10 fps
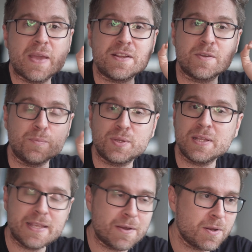made
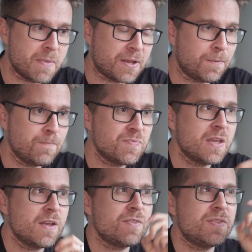completely out of metal.
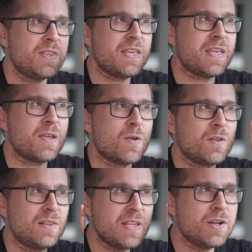The
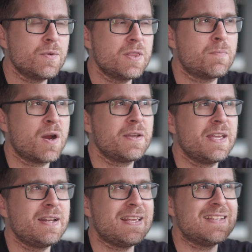leader in the
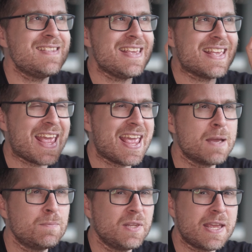market is the
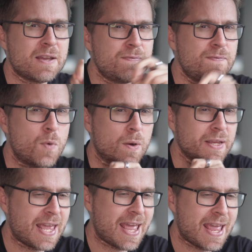CamLink
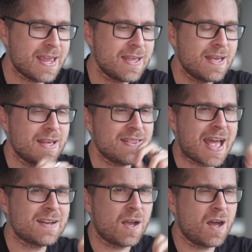4K.
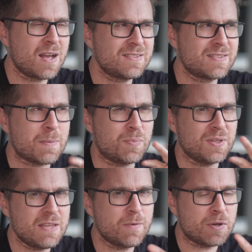That costs, I
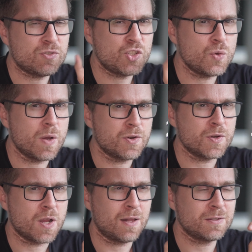believe, about
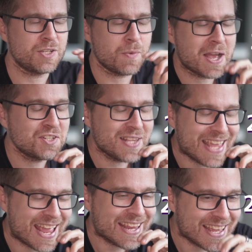$200, and you actually
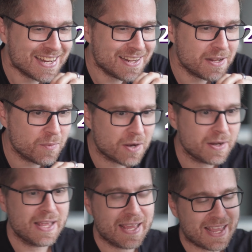can't get it
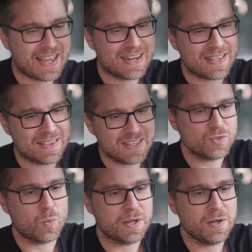anywhere. And
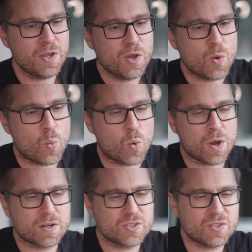this one
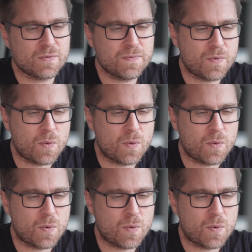works